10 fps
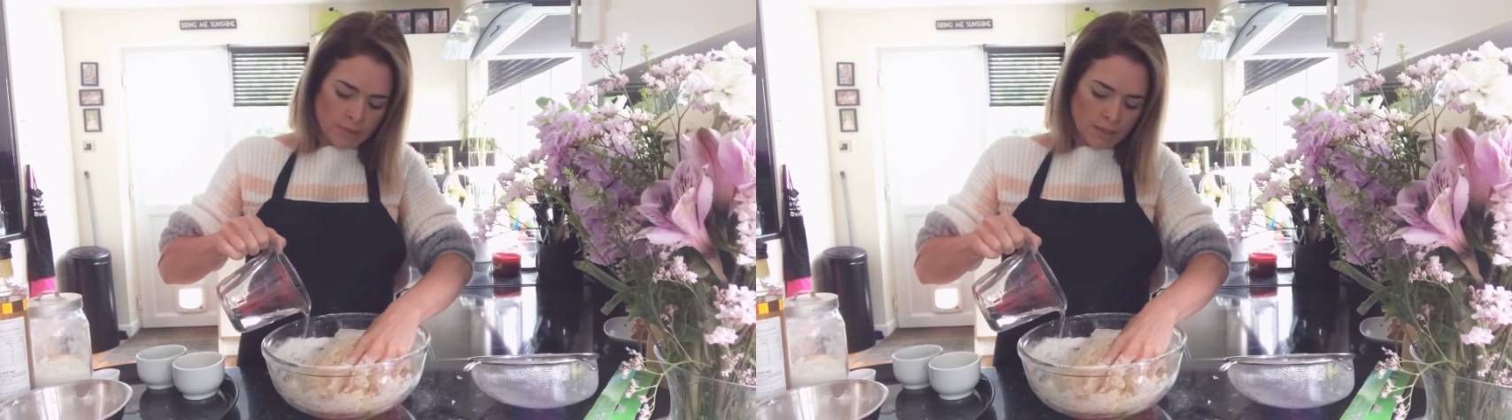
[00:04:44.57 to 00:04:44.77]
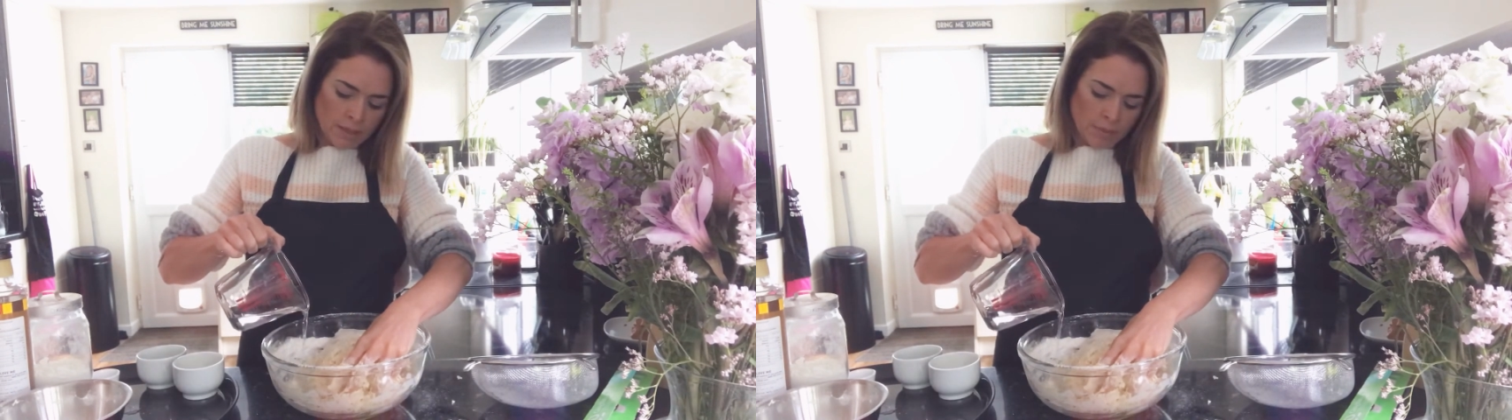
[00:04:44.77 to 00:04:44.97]

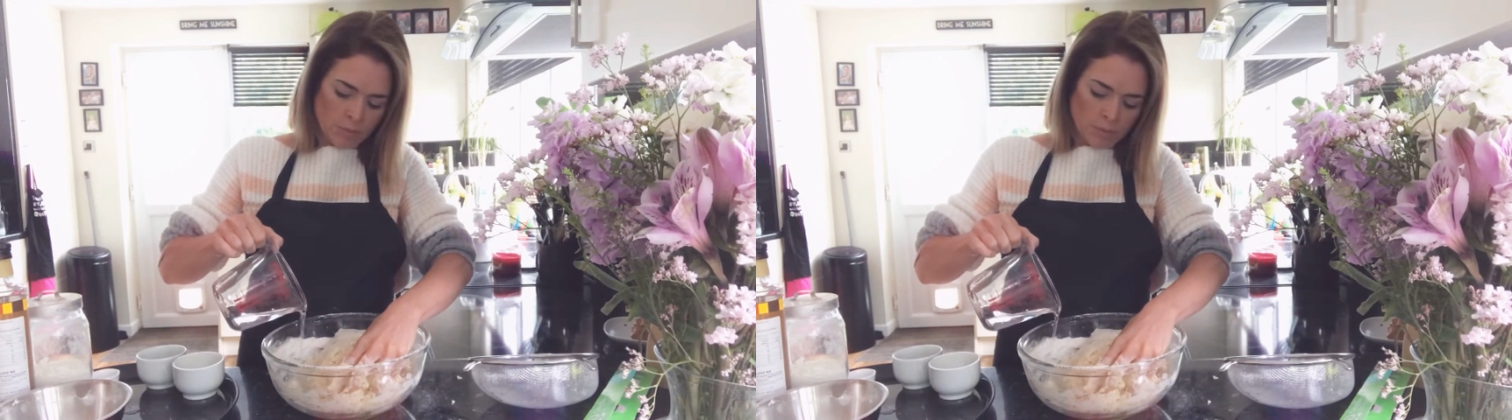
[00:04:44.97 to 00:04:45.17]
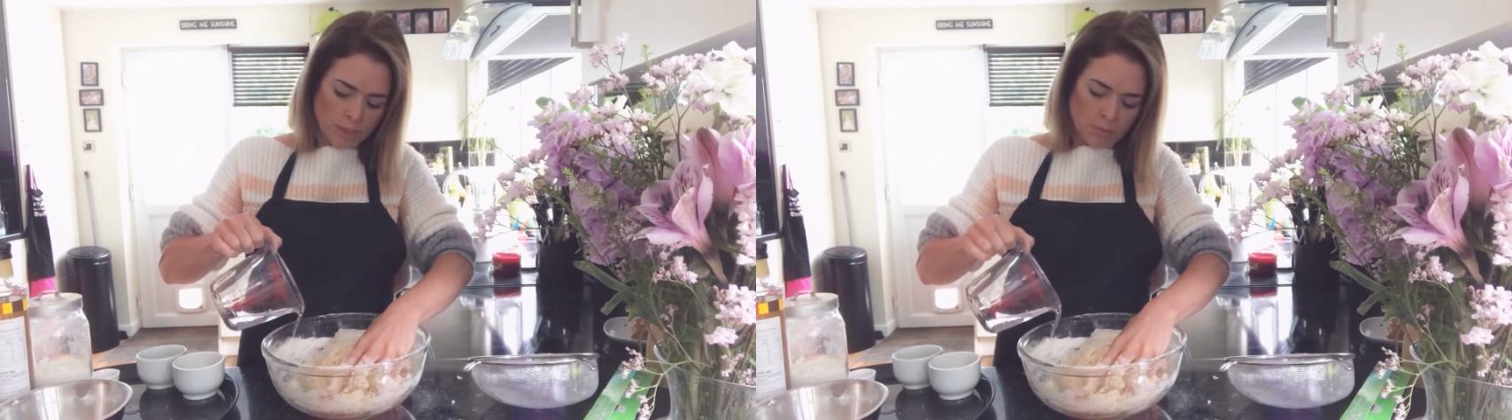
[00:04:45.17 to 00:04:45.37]
and then
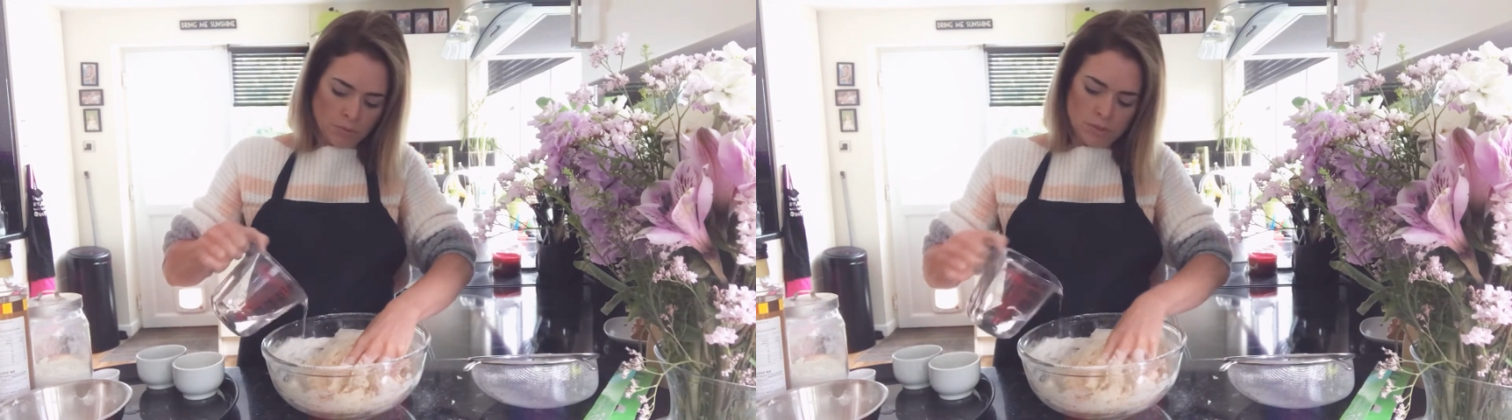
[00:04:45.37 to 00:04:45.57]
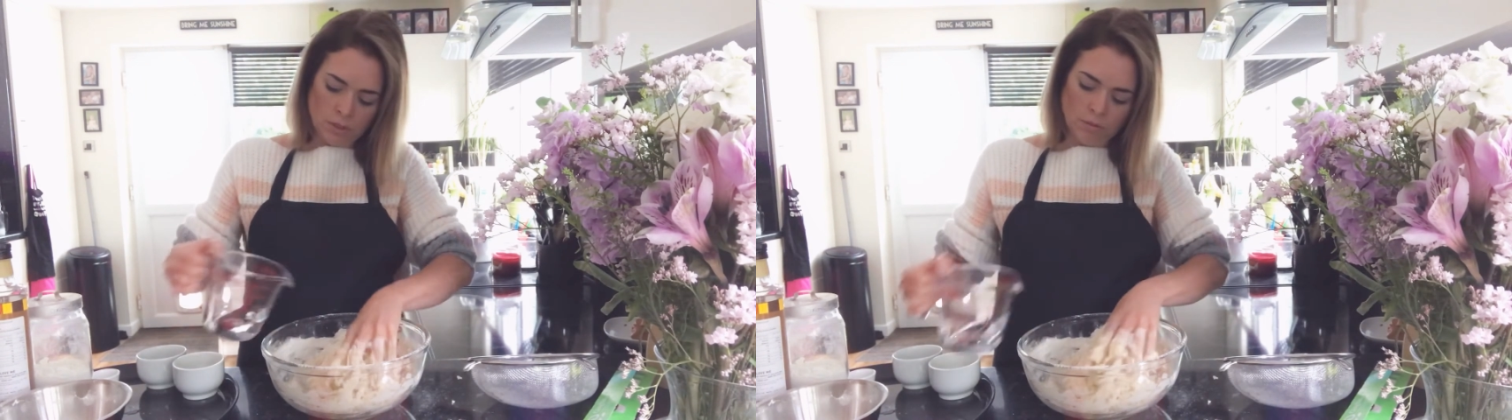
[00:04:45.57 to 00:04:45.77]
we'll be able
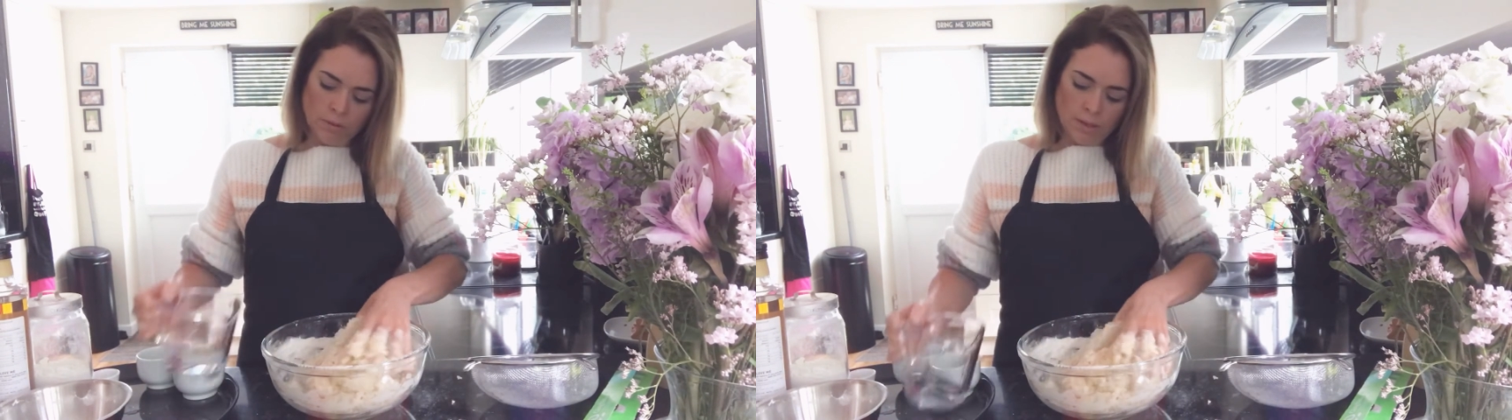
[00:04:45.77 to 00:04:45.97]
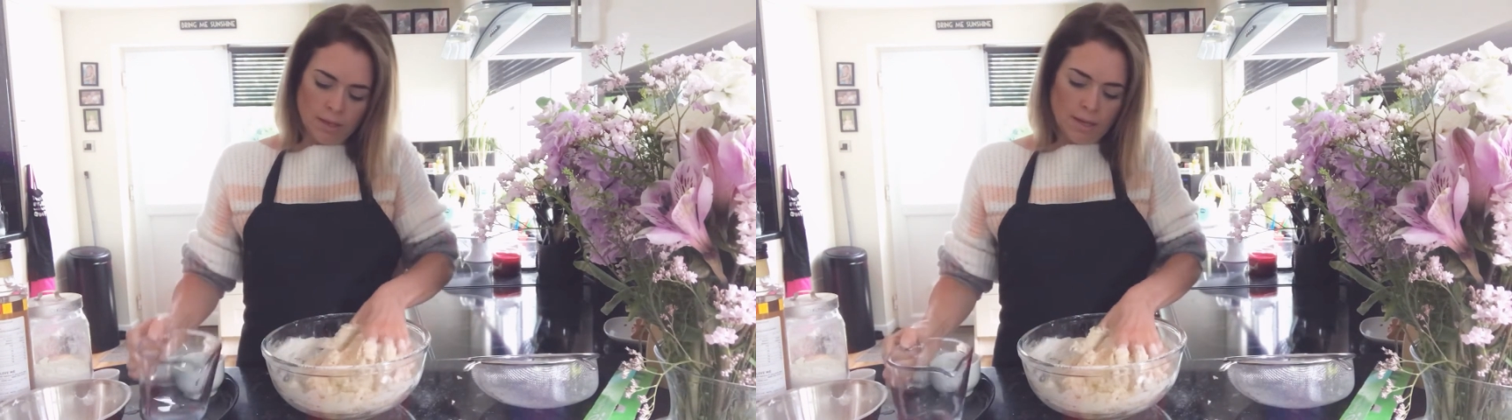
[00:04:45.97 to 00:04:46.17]
to
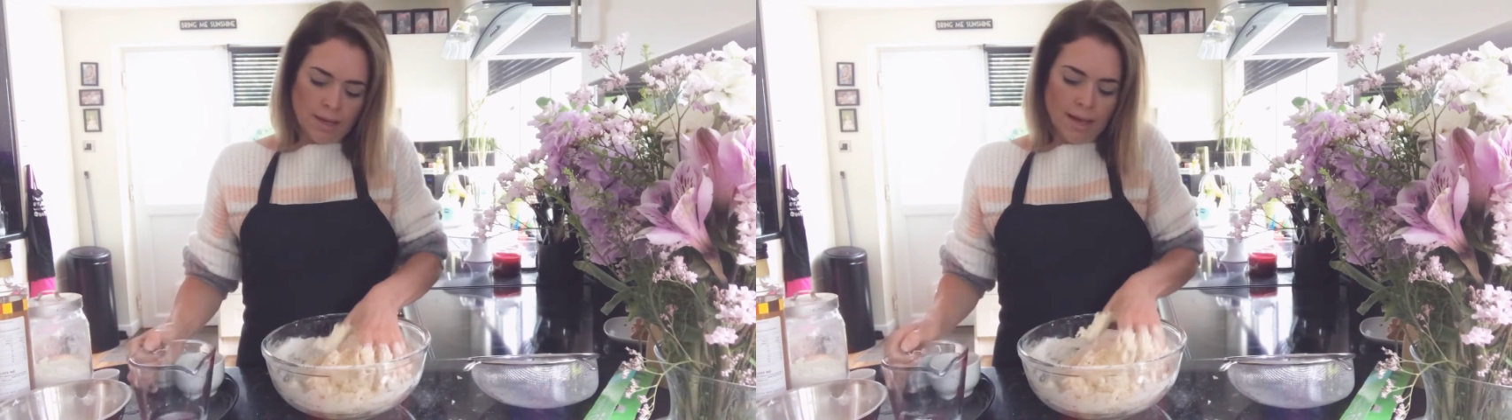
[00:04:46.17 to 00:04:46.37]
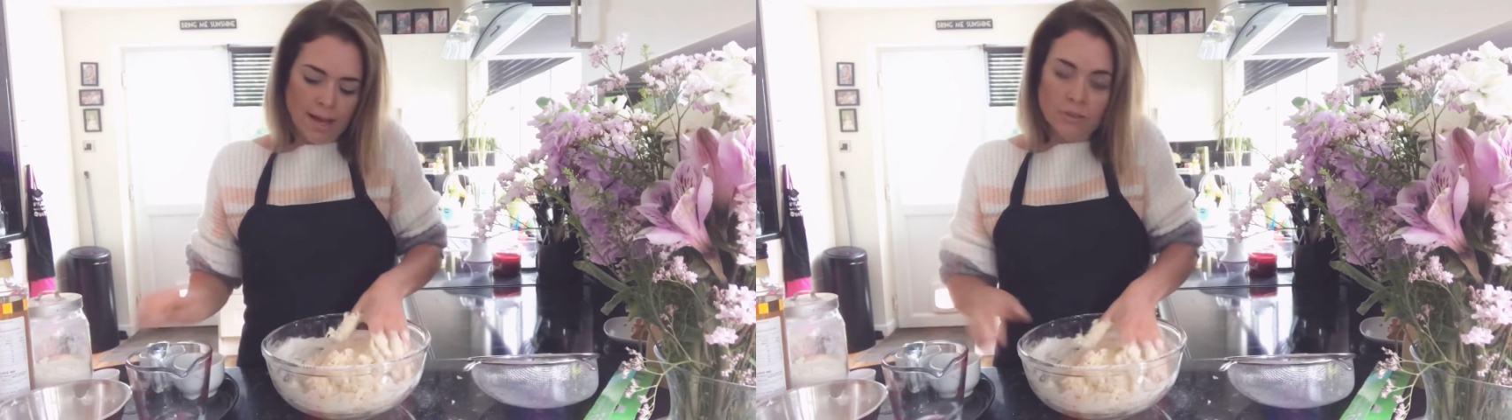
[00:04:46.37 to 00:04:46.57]

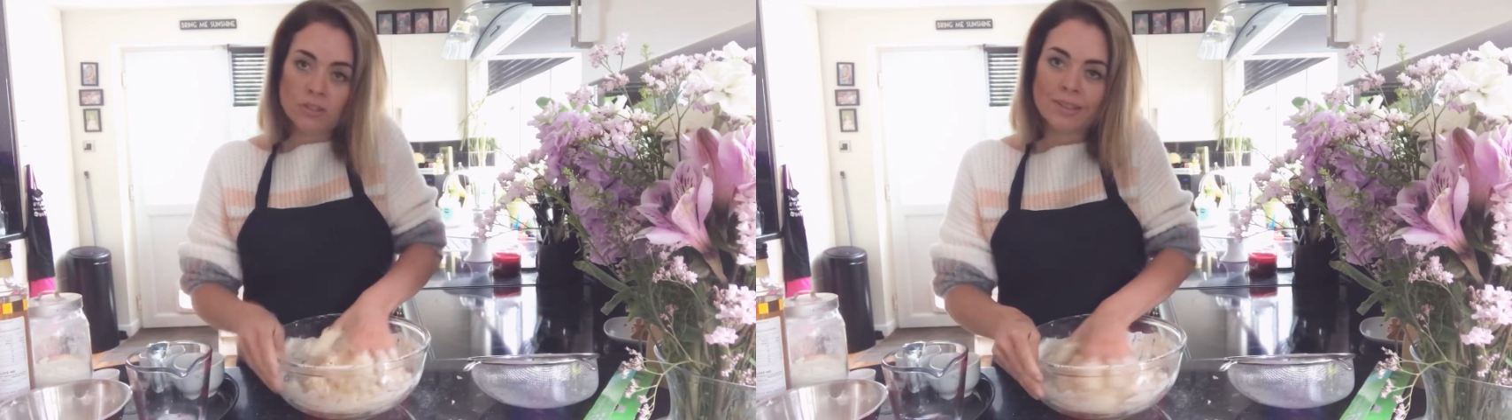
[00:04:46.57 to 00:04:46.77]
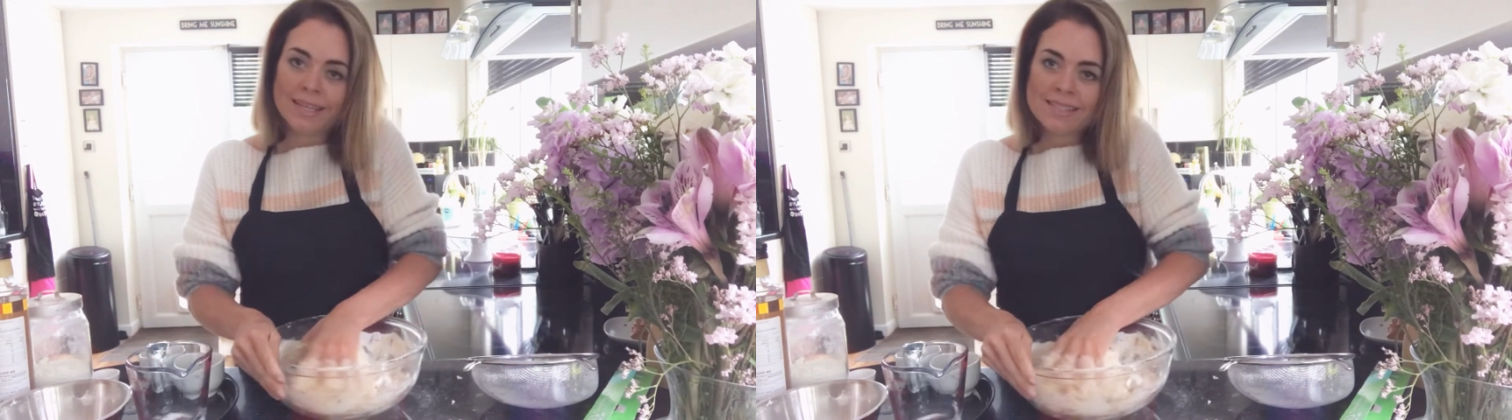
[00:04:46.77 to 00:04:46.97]

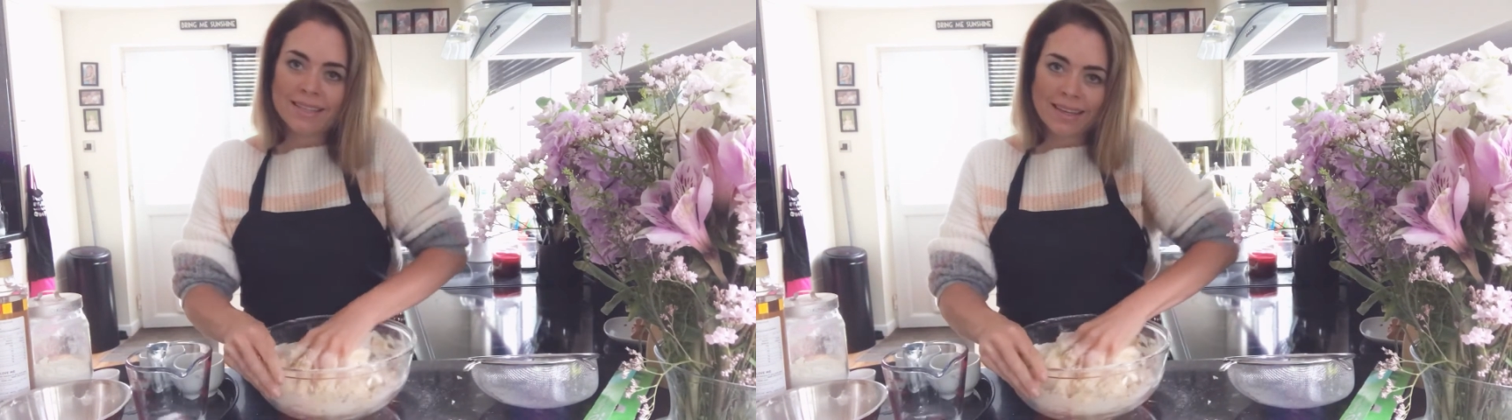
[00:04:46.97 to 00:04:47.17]
handle this